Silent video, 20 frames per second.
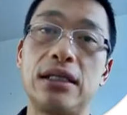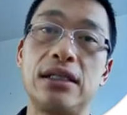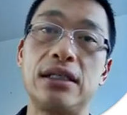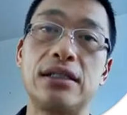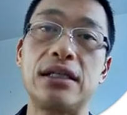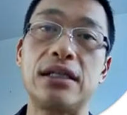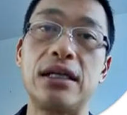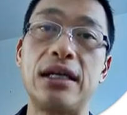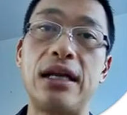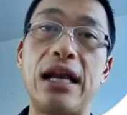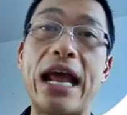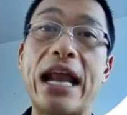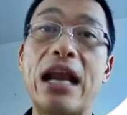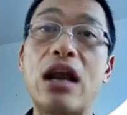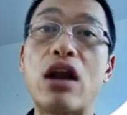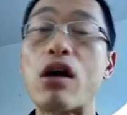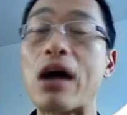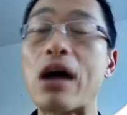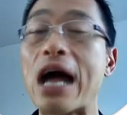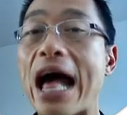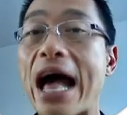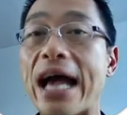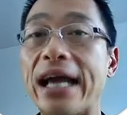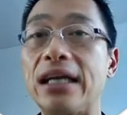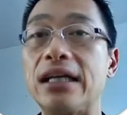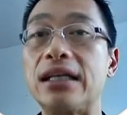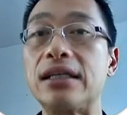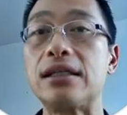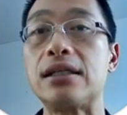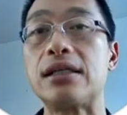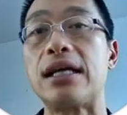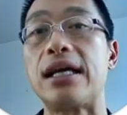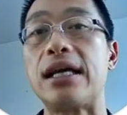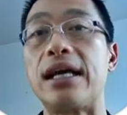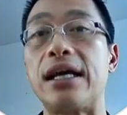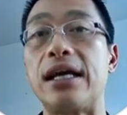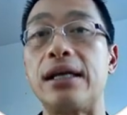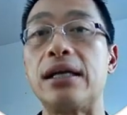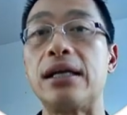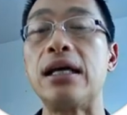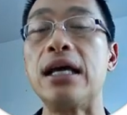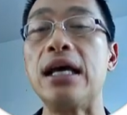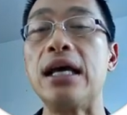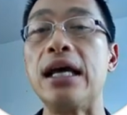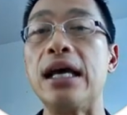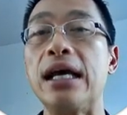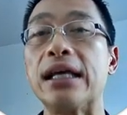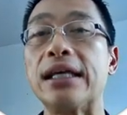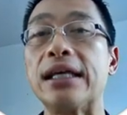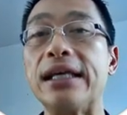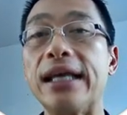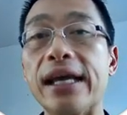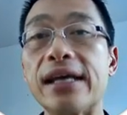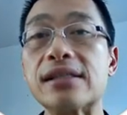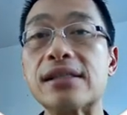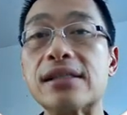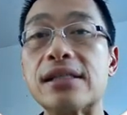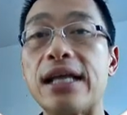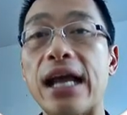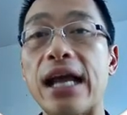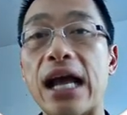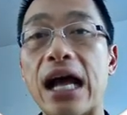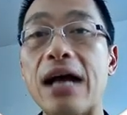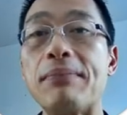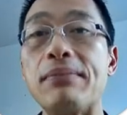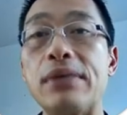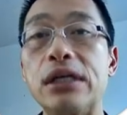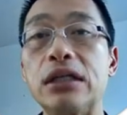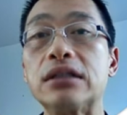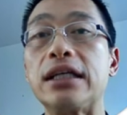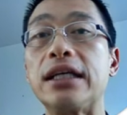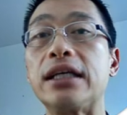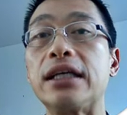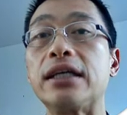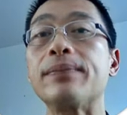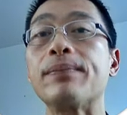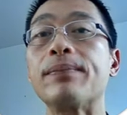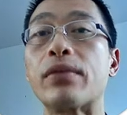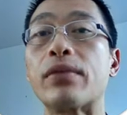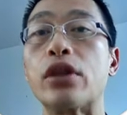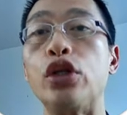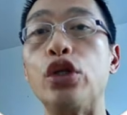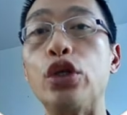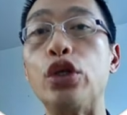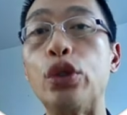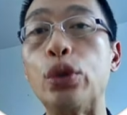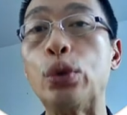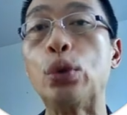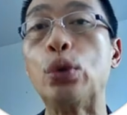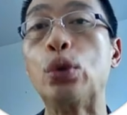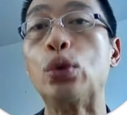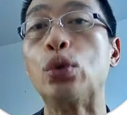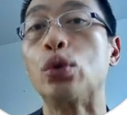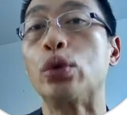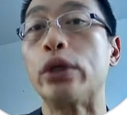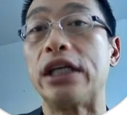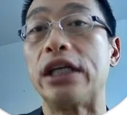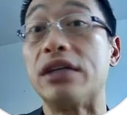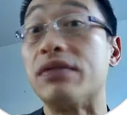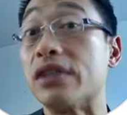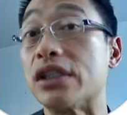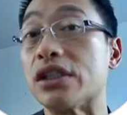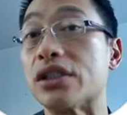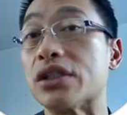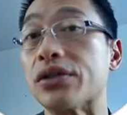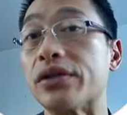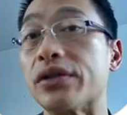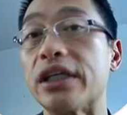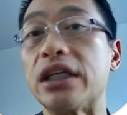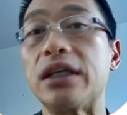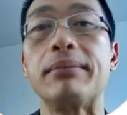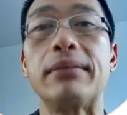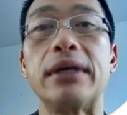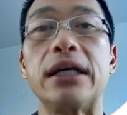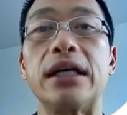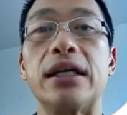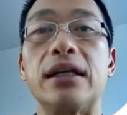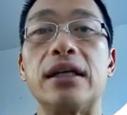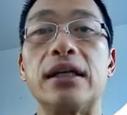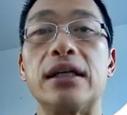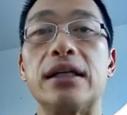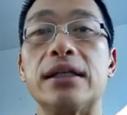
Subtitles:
It's a landlocked island, and yes, they are building new inventory, but